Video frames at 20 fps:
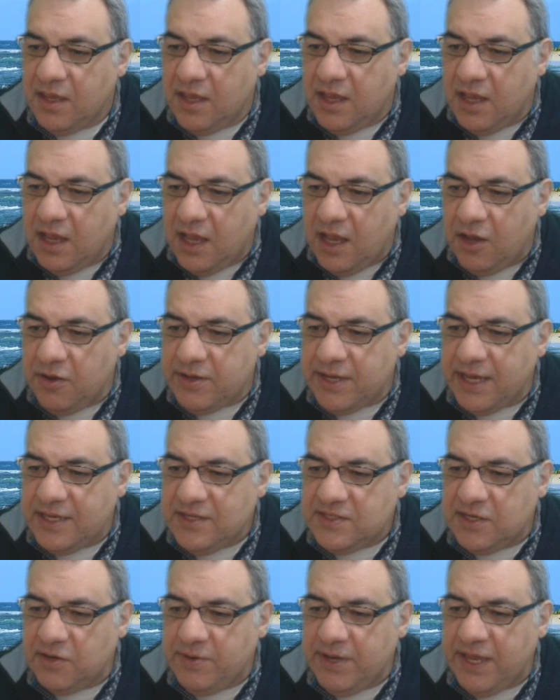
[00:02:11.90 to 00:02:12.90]
Okay,
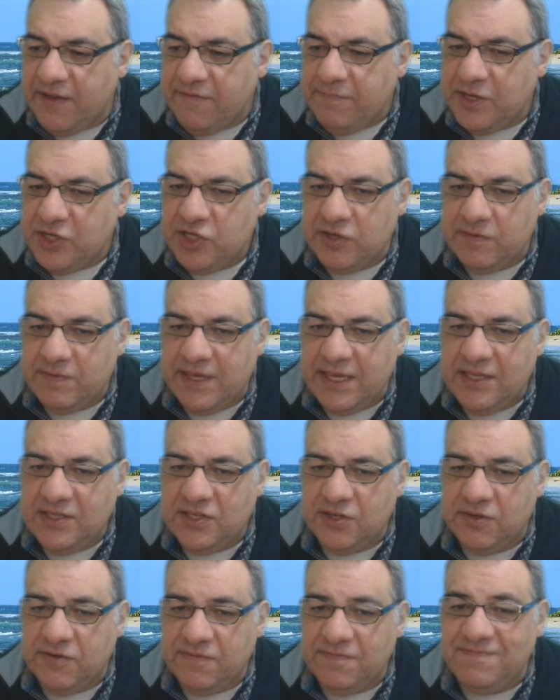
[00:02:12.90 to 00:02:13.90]
so we have bishop
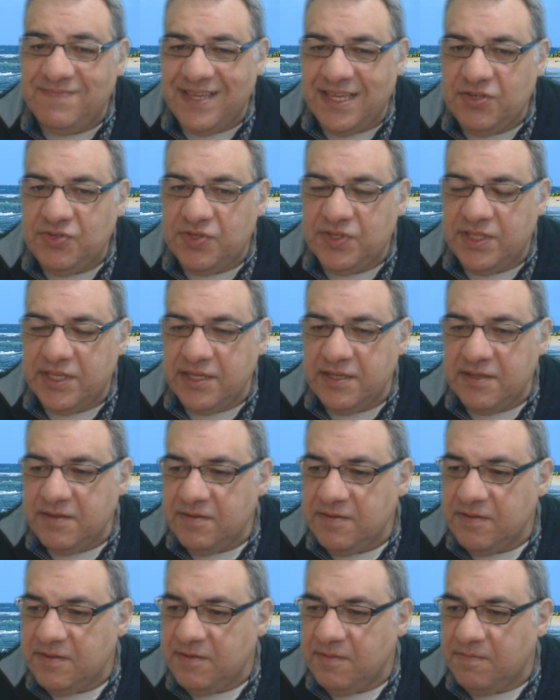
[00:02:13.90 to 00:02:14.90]
e2, interesting
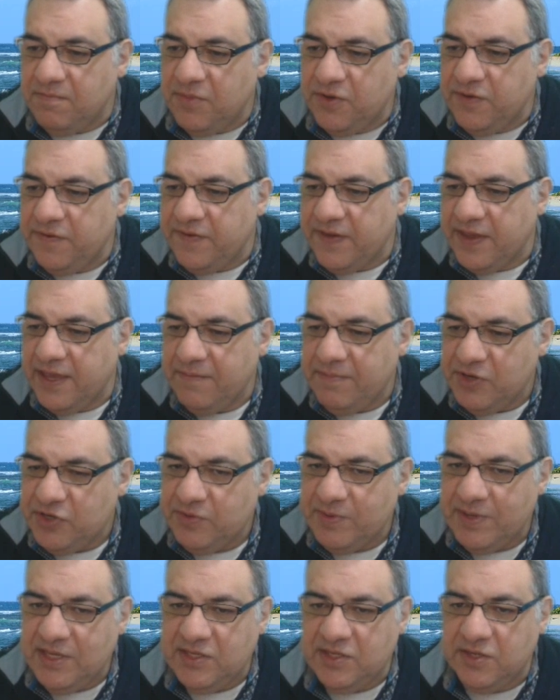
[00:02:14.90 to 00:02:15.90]
move here,
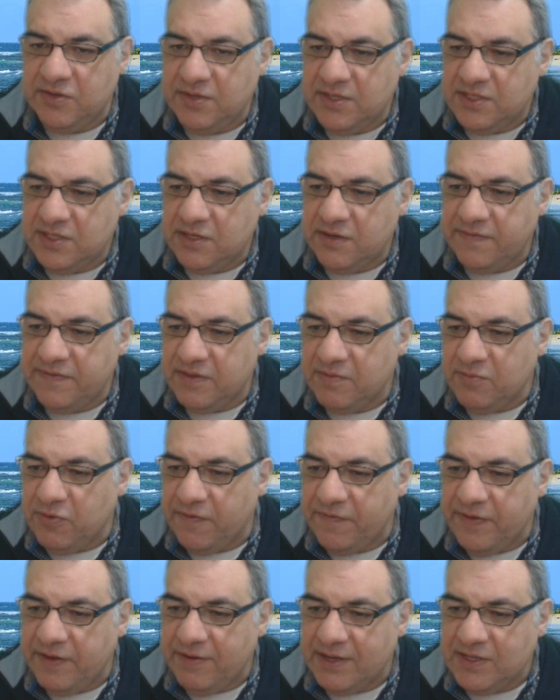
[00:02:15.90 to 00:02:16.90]
bishop e2 instead of the more
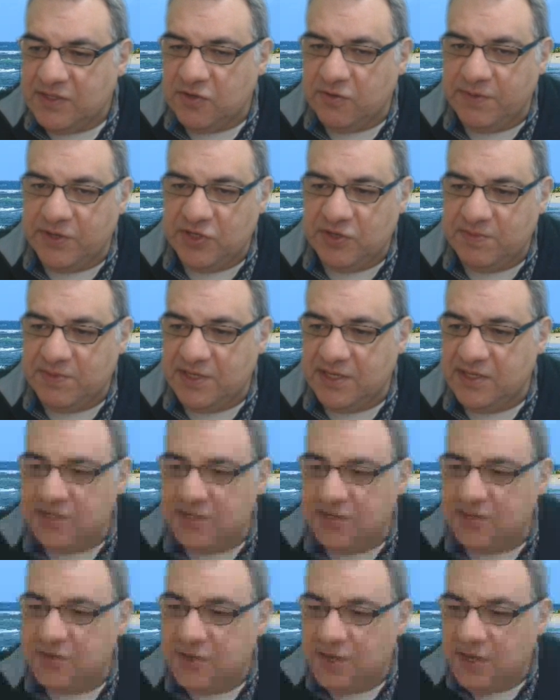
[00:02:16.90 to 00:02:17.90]
theoretical bishop
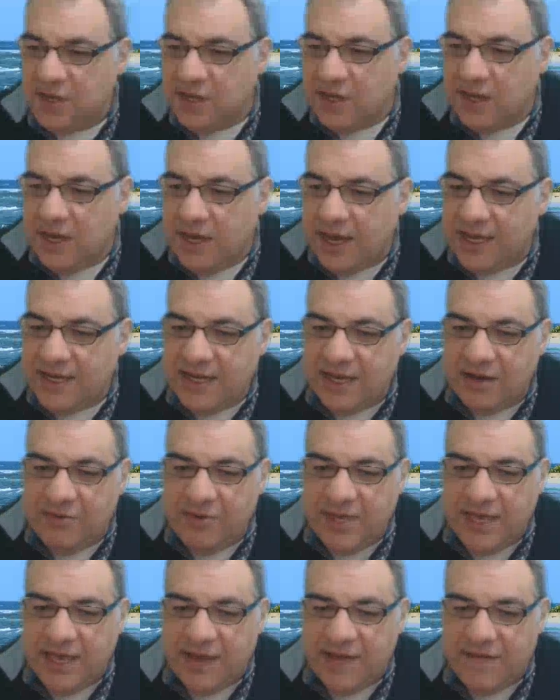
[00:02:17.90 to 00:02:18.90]
c2. And now
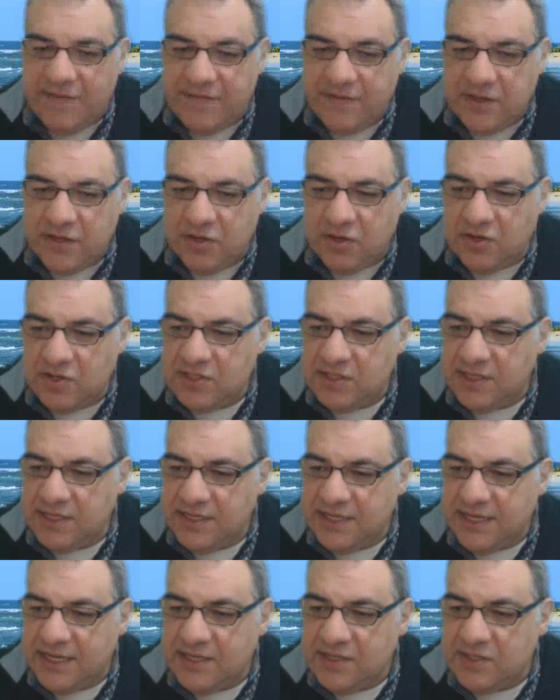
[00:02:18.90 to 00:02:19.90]
we have castling
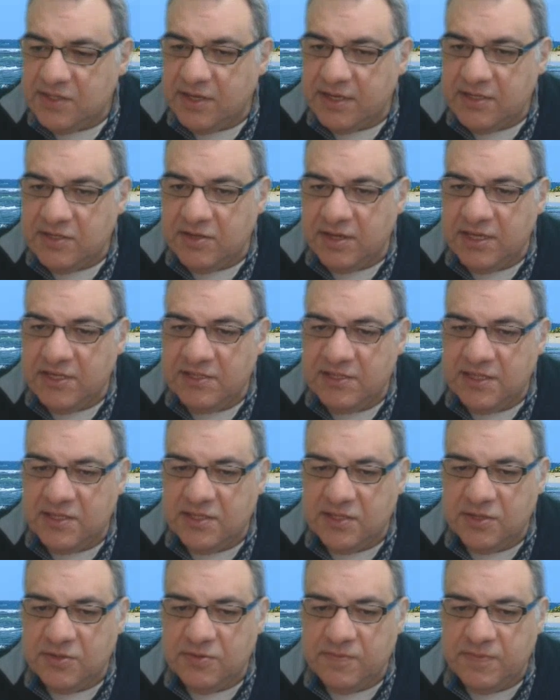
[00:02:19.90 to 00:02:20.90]
kingside, knight
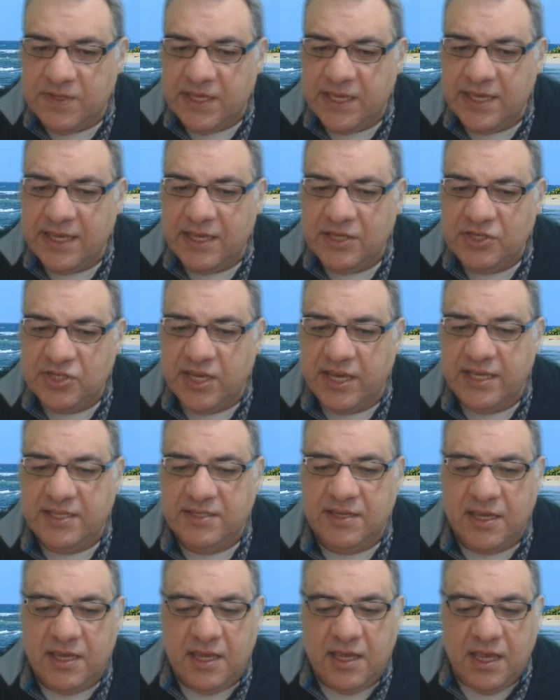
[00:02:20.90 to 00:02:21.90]
c2, king h8,
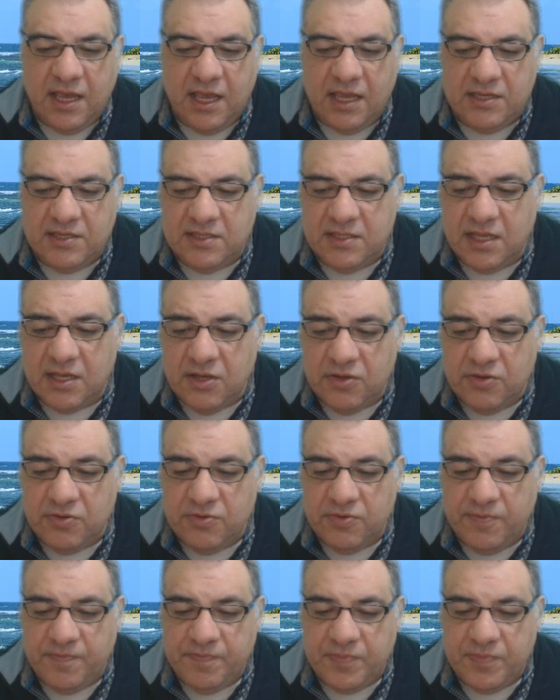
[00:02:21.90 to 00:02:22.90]
as
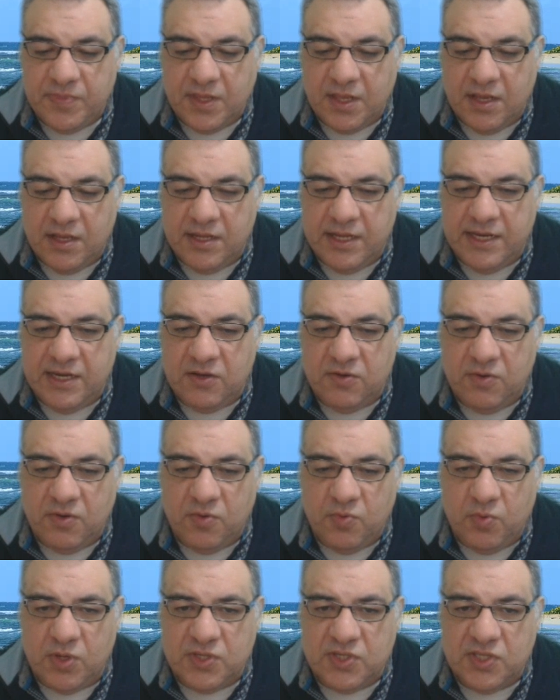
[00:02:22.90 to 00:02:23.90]
though Leela
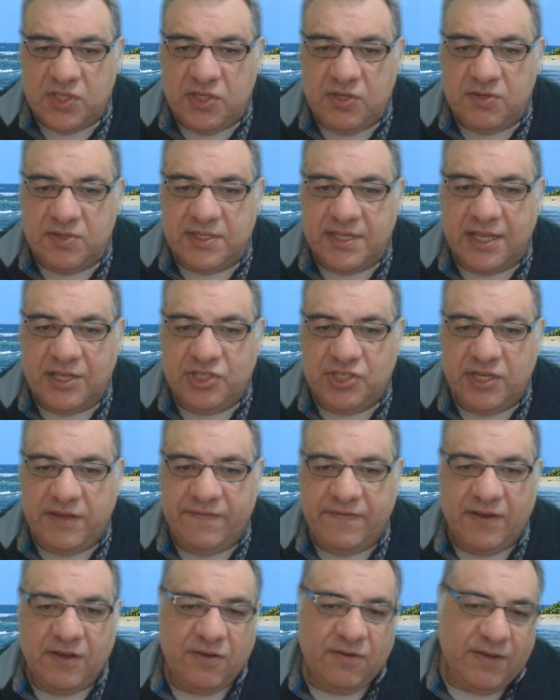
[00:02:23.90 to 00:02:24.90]
wants to use that g
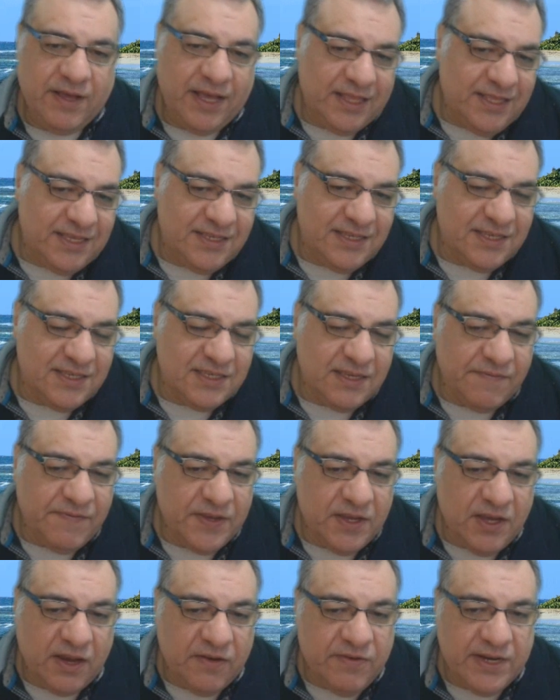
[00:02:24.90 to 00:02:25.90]
file. And this is
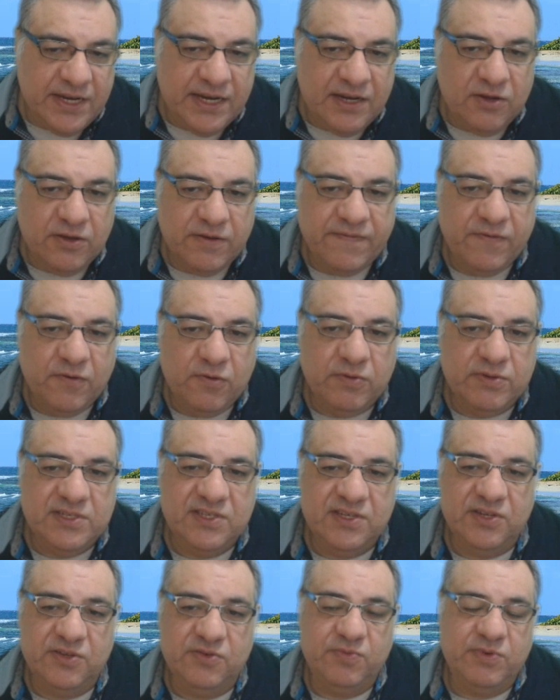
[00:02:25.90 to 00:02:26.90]
something I really look forward
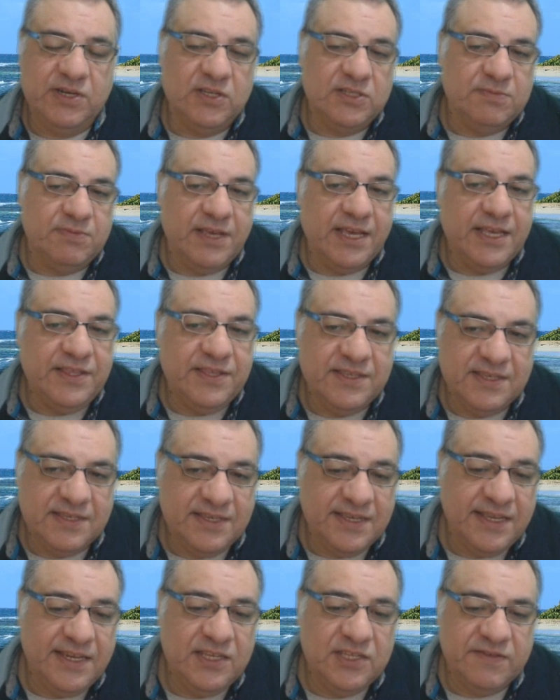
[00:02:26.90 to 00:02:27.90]
to when I was playing
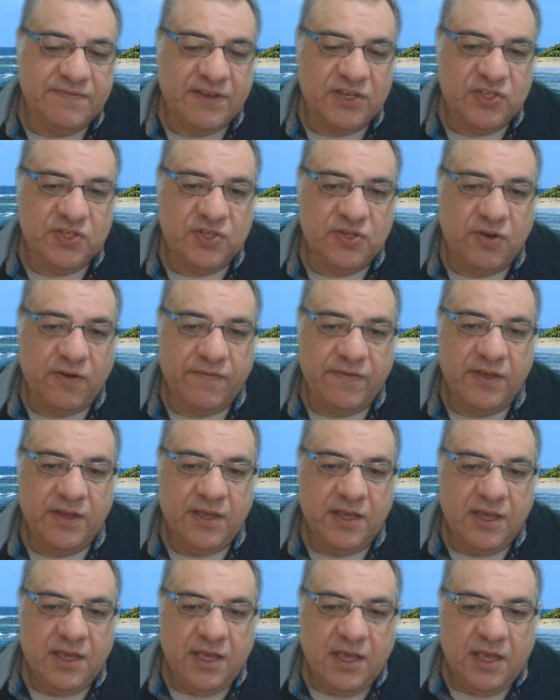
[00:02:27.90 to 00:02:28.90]
Sicilian Sveshnikov,
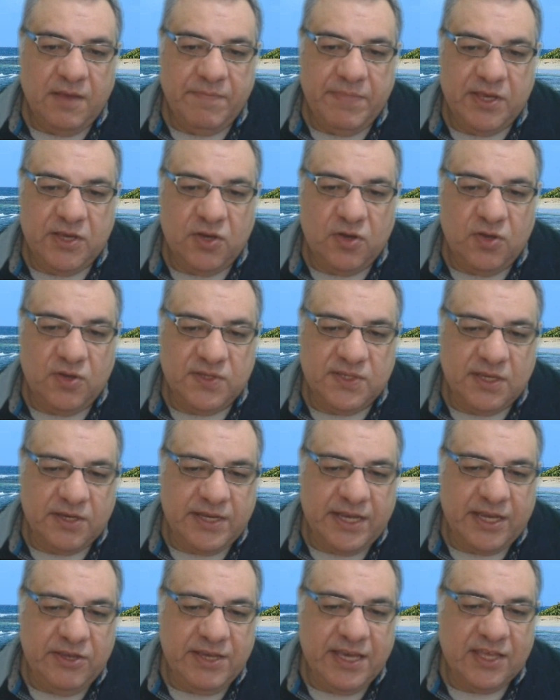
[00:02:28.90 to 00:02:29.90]
because
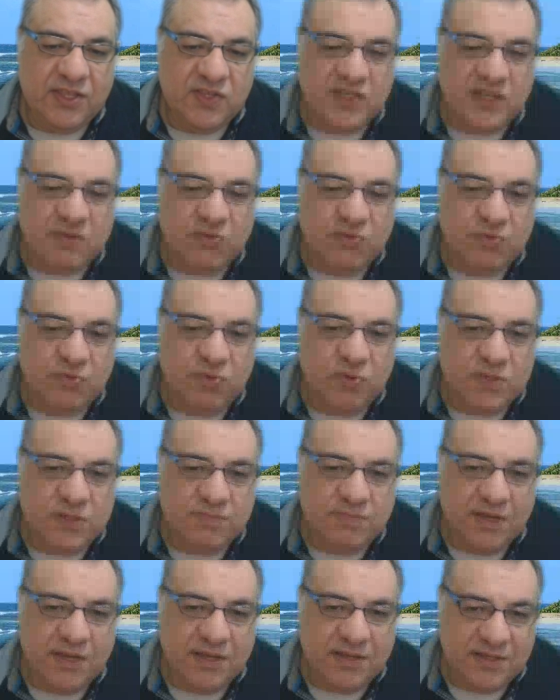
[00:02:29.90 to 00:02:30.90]
okay, you get the double pawns,
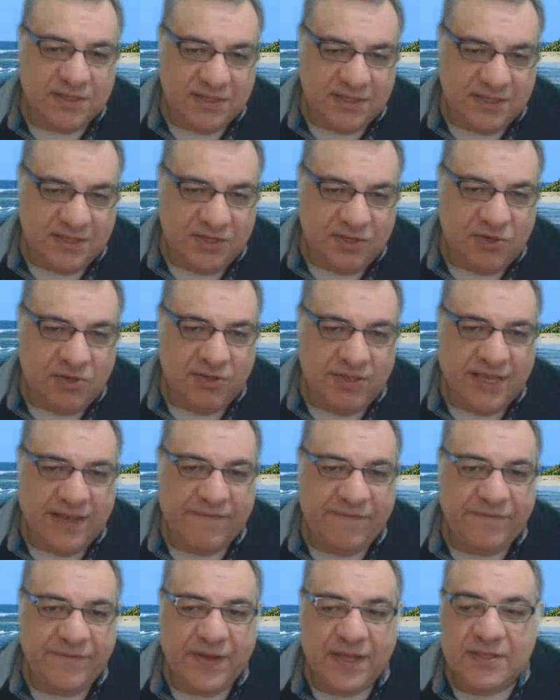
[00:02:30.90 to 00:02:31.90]
but you got that
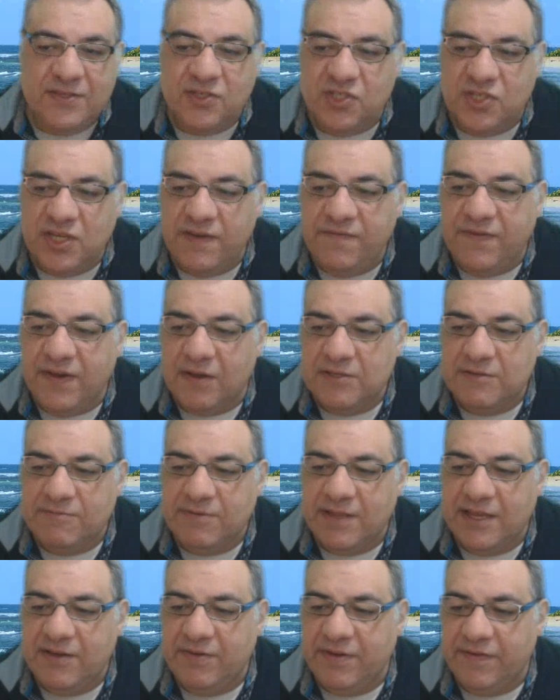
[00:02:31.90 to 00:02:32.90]
fun g file to
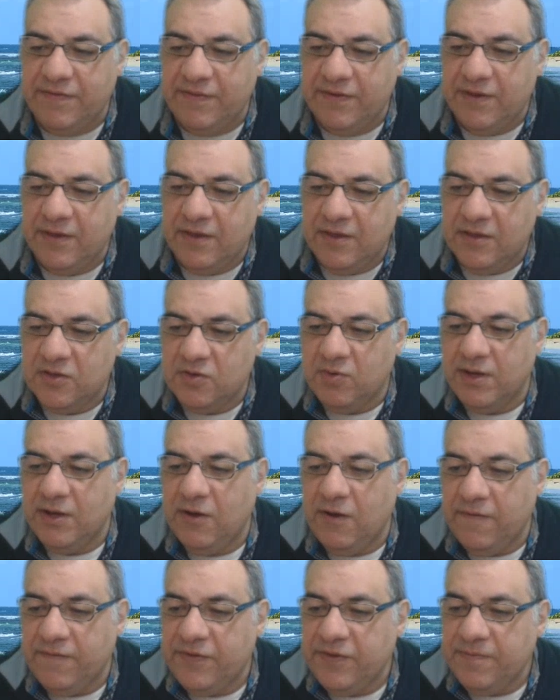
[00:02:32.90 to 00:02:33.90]
play with quite
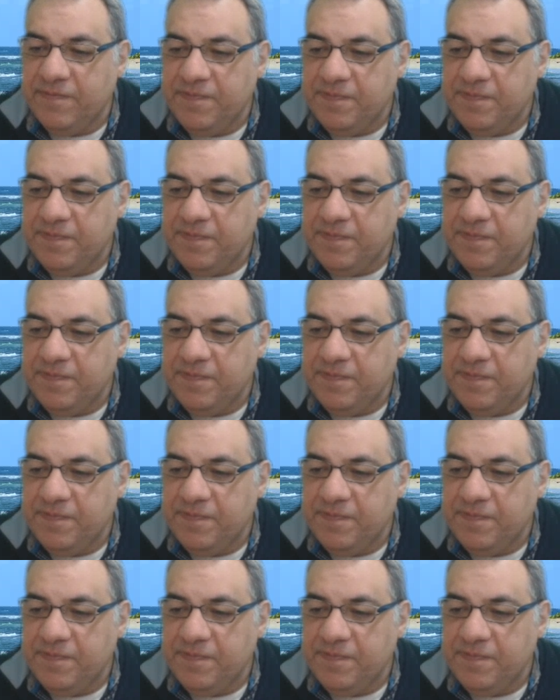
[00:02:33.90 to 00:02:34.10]
often.